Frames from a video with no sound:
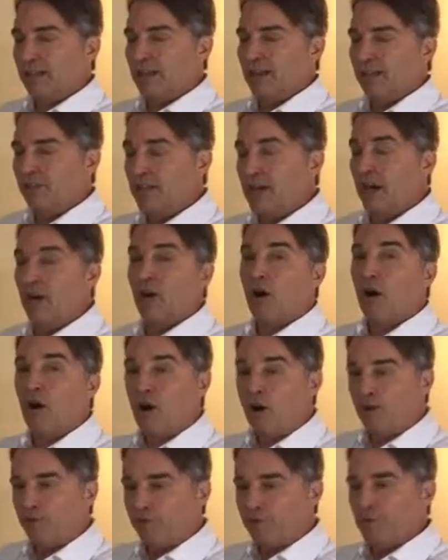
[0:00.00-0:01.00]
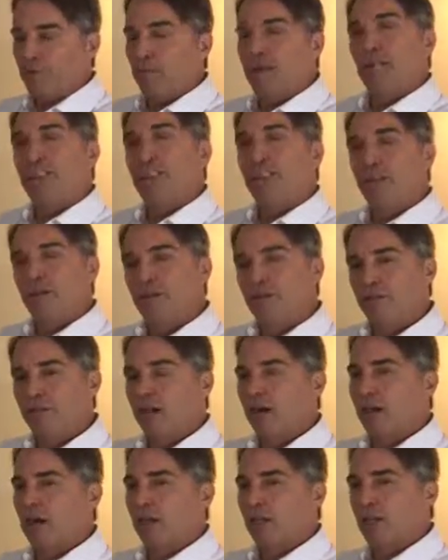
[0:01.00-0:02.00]
if not all, for much of
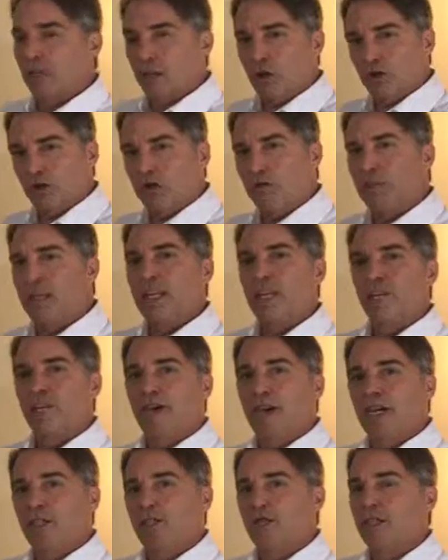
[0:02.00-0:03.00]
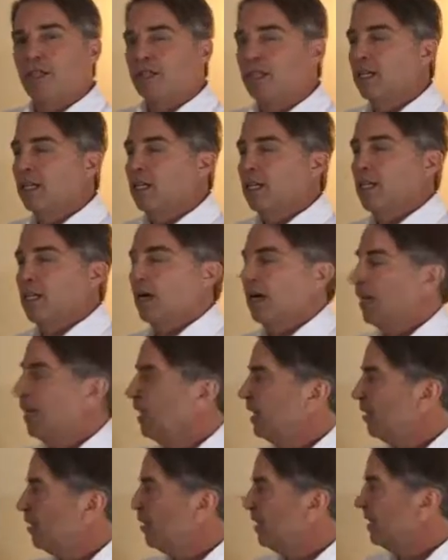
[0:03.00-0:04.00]
the closed loop manufacturing
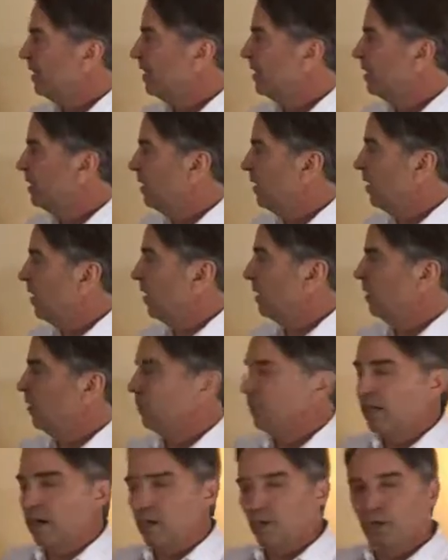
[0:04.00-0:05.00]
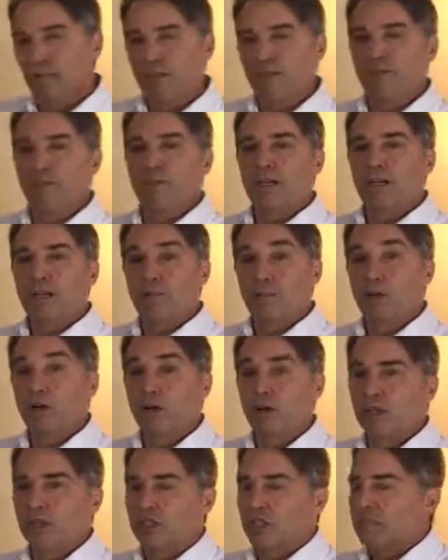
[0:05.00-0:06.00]
that will
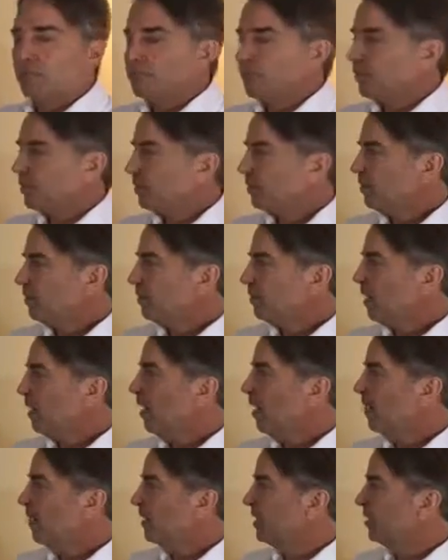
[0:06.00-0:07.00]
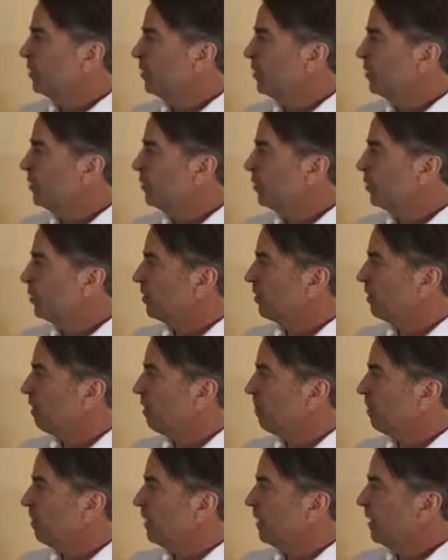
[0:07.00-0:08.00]
emerge in the future.
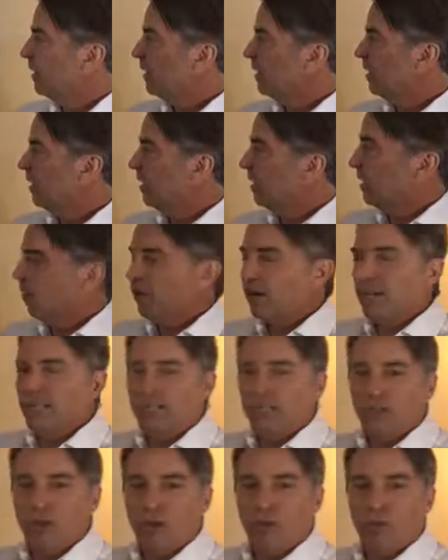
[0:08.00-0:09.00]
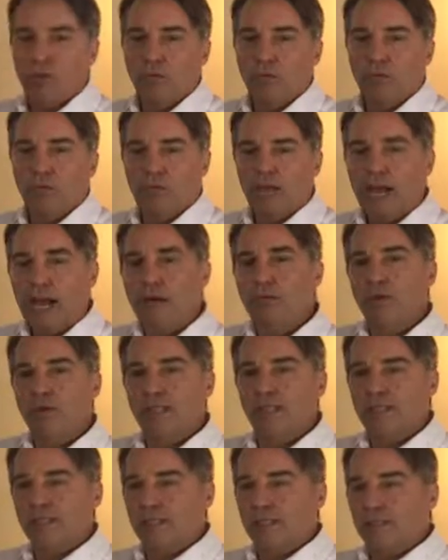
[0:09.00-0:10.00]
All right, so that
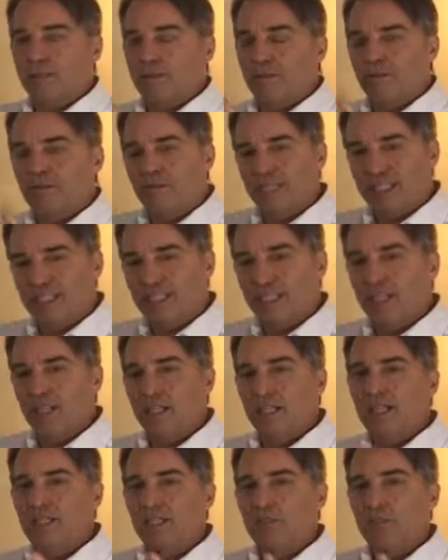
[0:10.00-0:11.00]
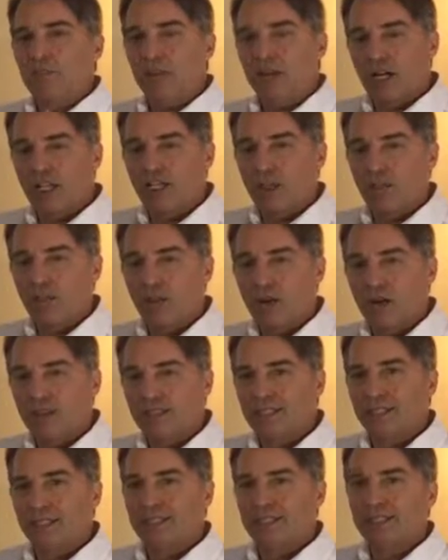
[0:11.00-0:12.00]
was facilities and production
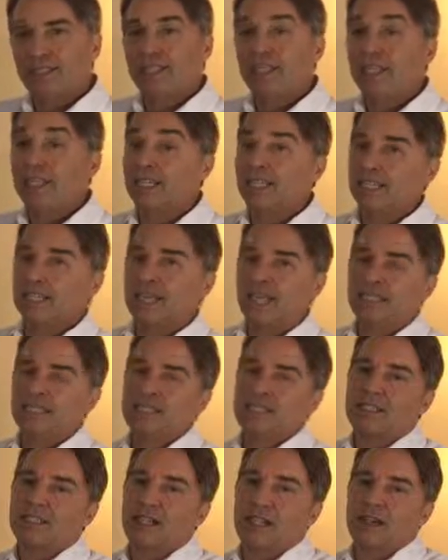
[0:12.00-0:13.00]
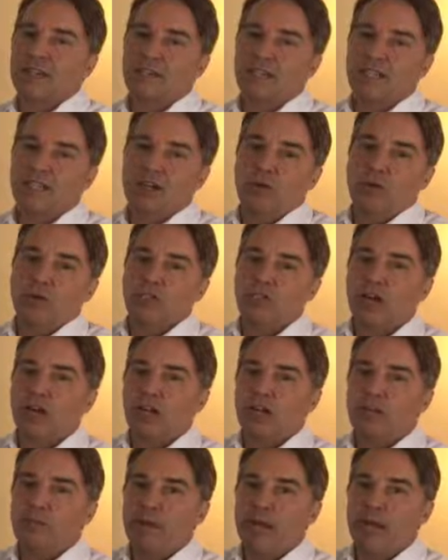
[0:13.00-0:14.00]
processes. In the next video, we'll
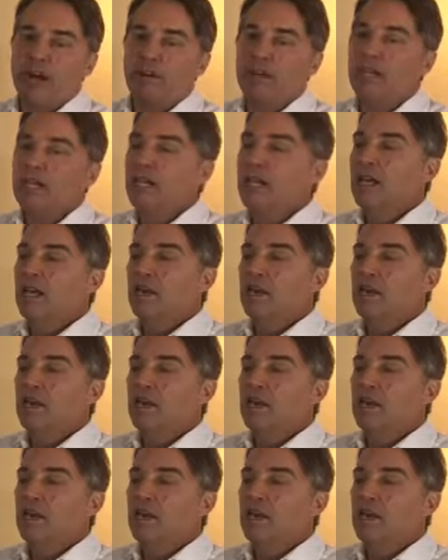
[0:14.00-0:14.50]
talk about